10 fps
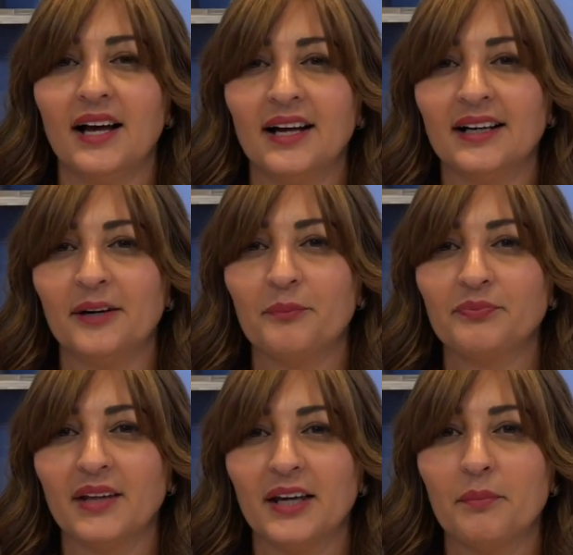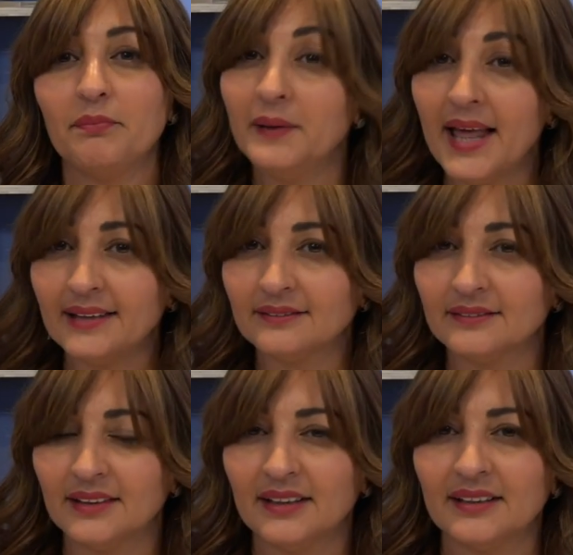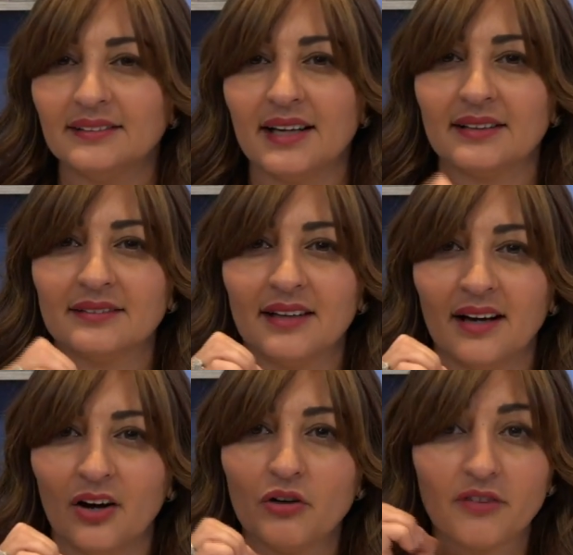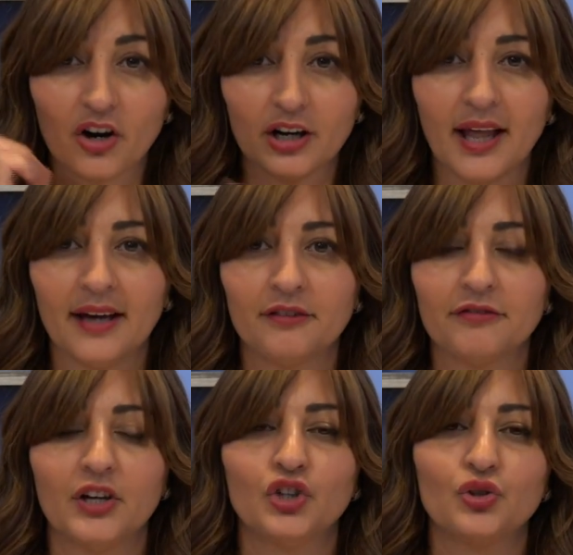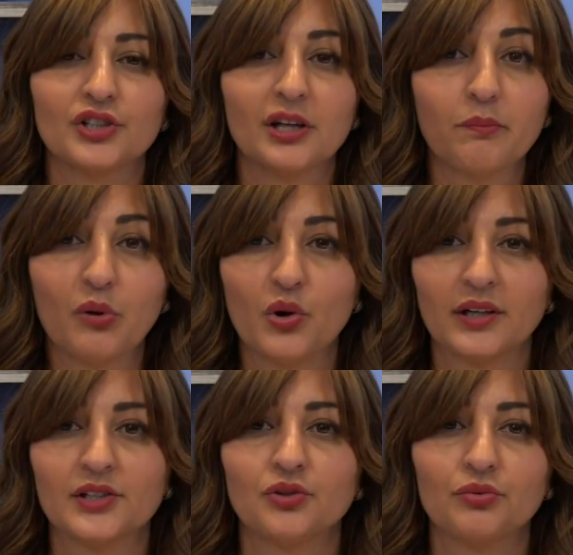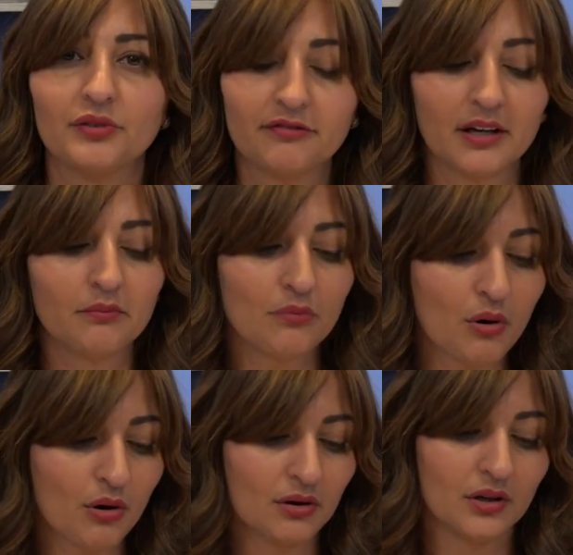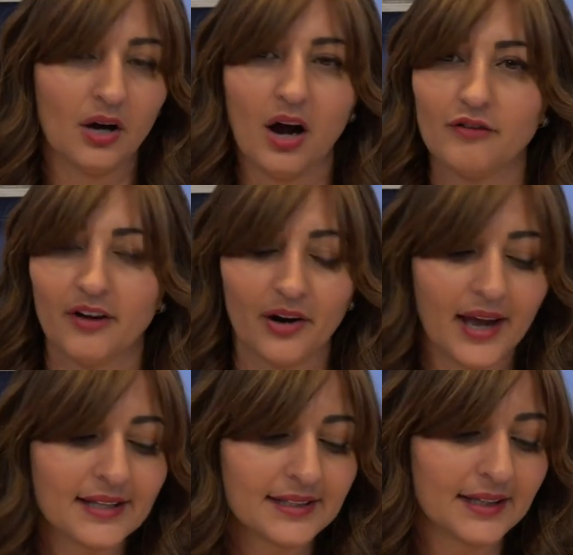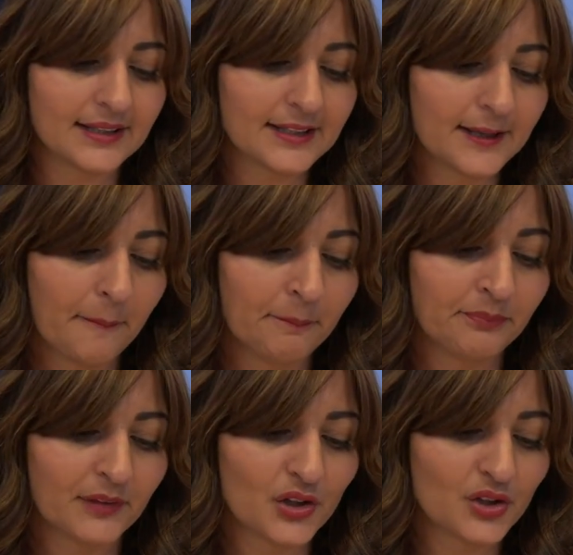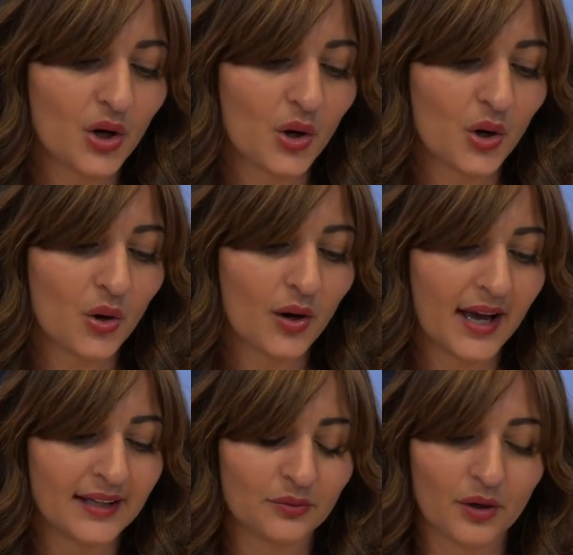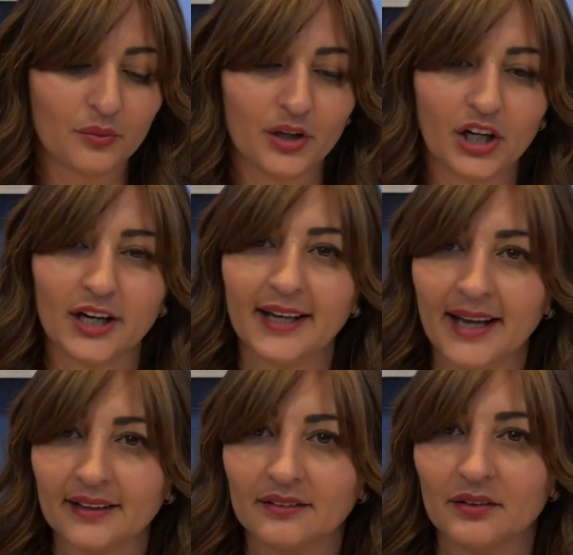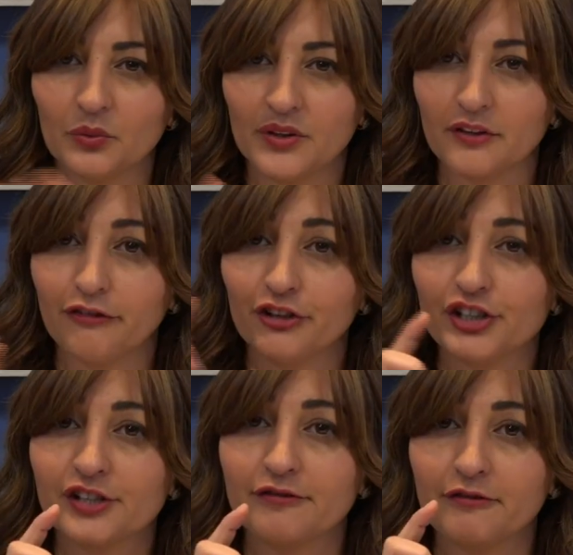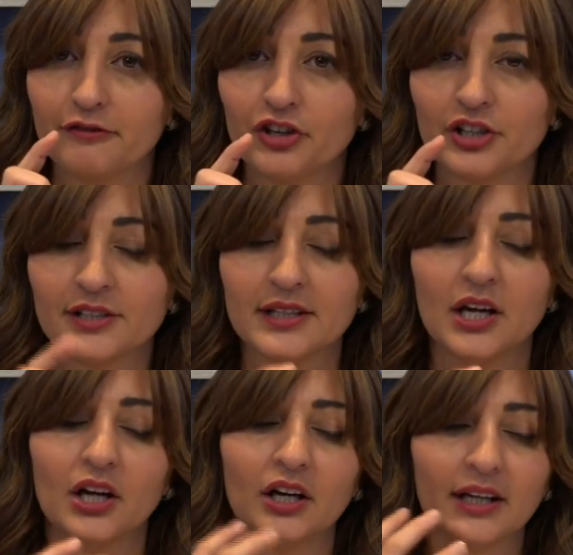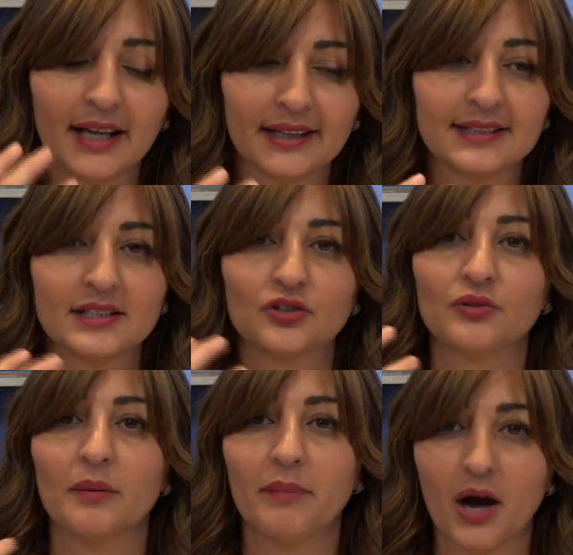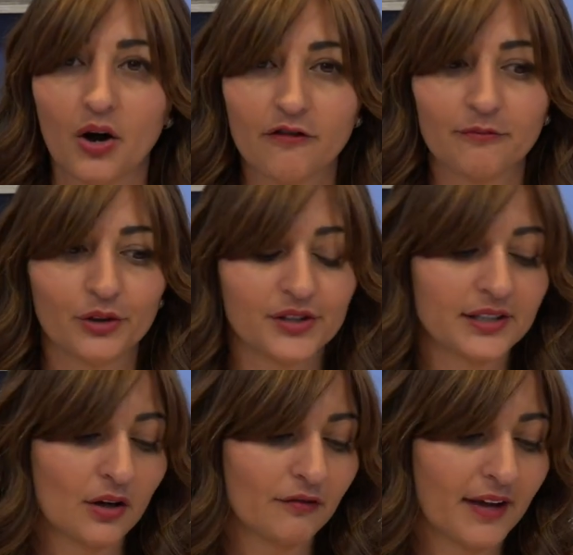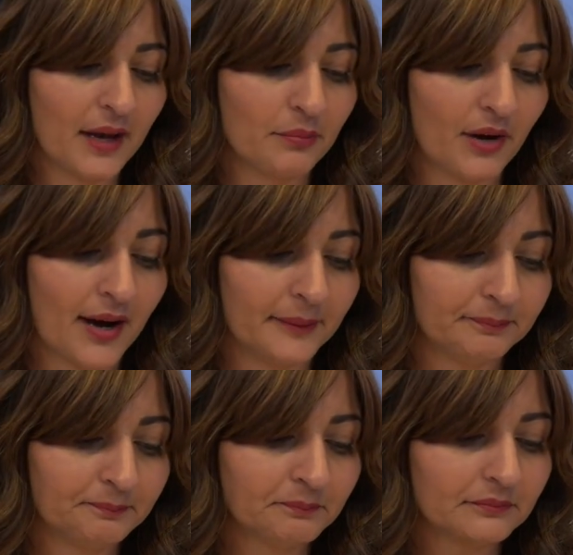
plan that of our life to support us, to reveal more of our essence. So, and when we connect with the first verse, connects us to the power of mercy of Abraham,